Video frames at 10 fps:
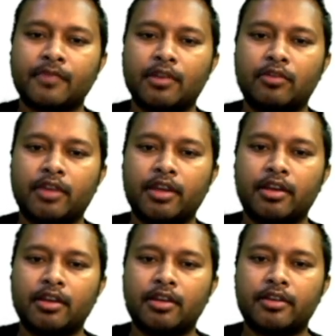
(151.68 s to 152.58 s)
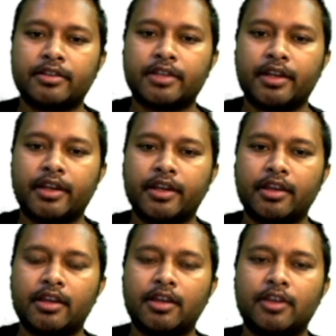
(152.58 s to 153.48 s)
Okay, Sunday.
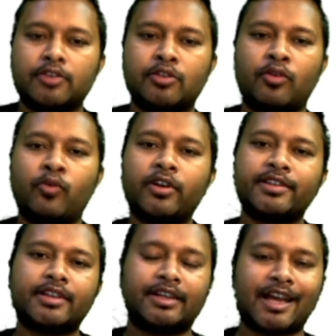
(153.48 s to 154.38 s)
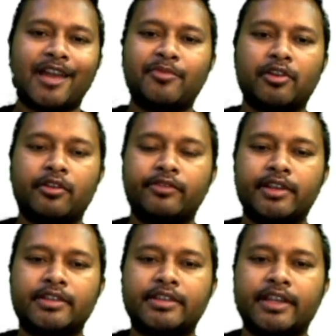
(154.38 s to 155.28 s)
So what is the timing of
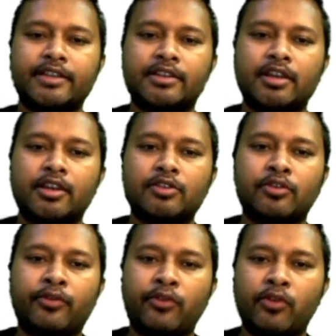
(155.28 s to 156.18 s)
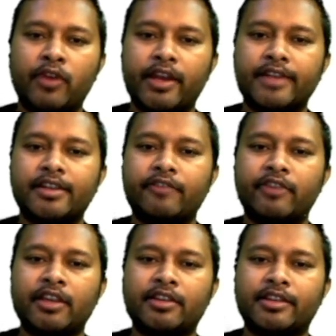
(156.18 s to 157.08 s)
this test? So 4 days a
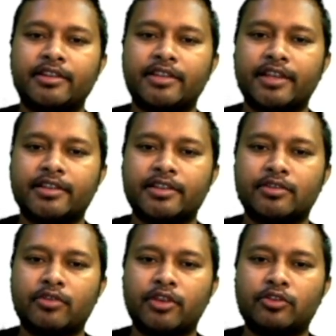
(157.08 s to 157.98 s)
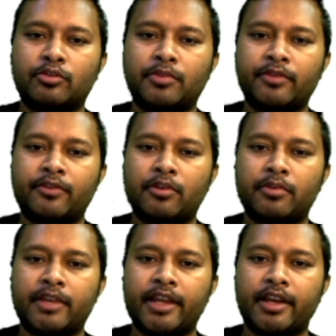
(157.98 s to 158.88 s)
week, this test is going to be from
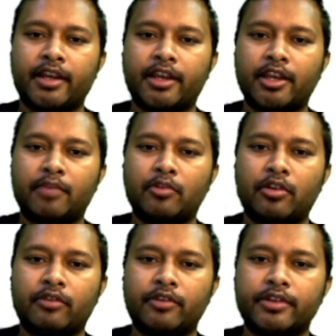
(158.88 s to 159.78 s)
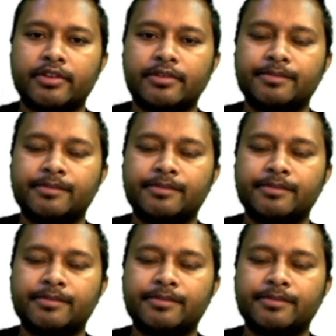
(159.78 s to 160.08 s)
10 a.m. onwards.